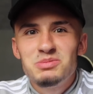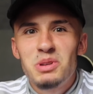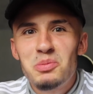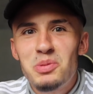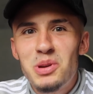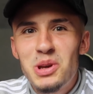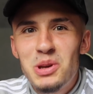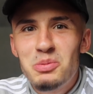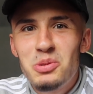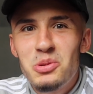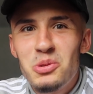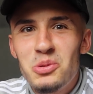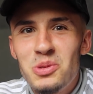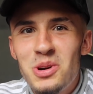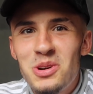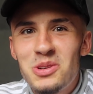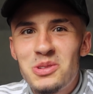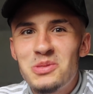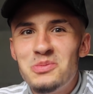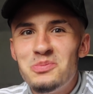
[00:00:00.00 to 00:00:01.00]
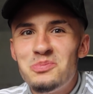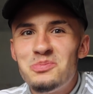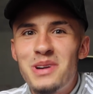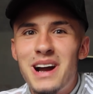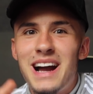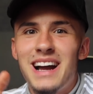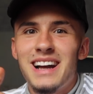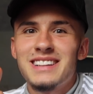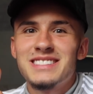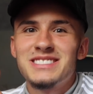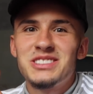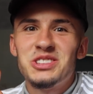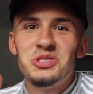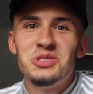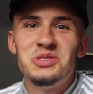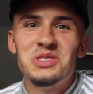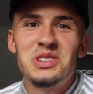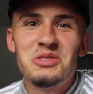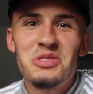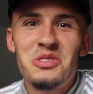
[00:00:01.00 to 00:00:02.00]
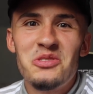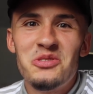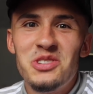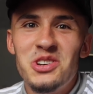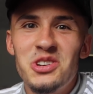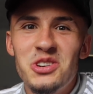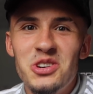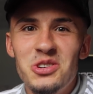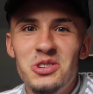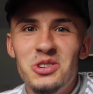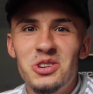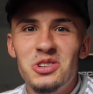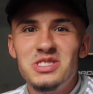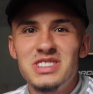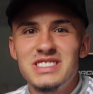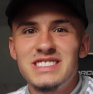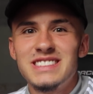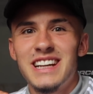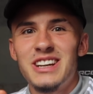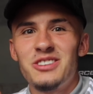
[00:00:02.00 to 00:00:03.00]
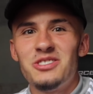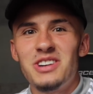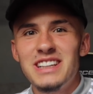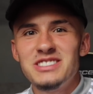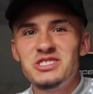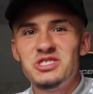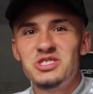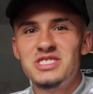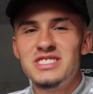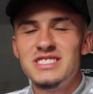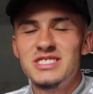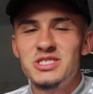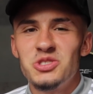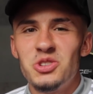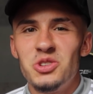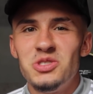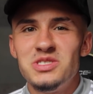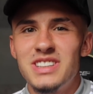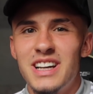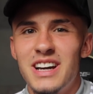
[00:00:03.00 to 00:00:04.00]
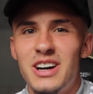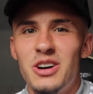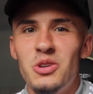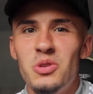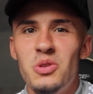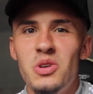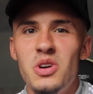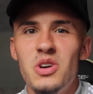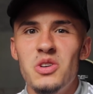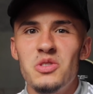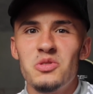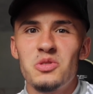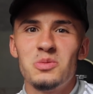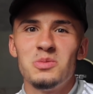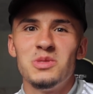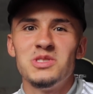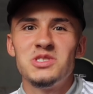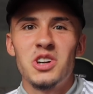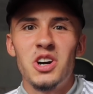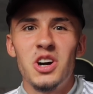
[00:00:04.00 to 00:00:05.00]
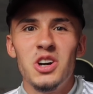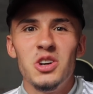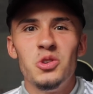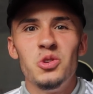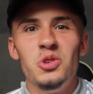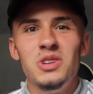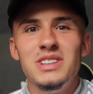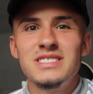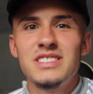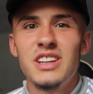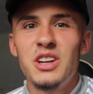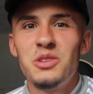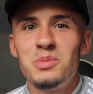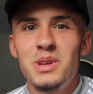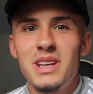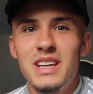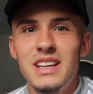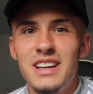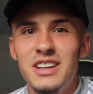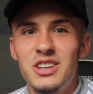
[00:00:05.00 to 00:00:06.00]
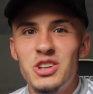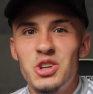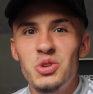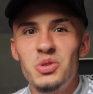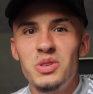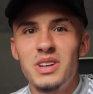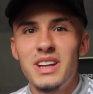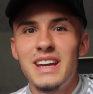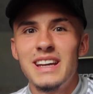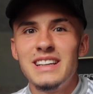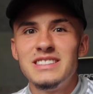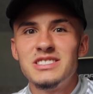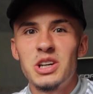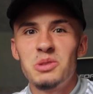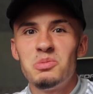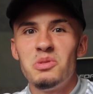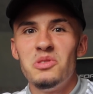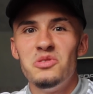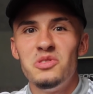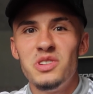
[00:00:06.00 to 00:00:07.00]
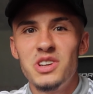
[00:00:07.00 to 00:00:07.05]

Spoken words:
my people, welcome back to another video on the channel. As you can sort of tell from the title, it's going to be a Q&A type of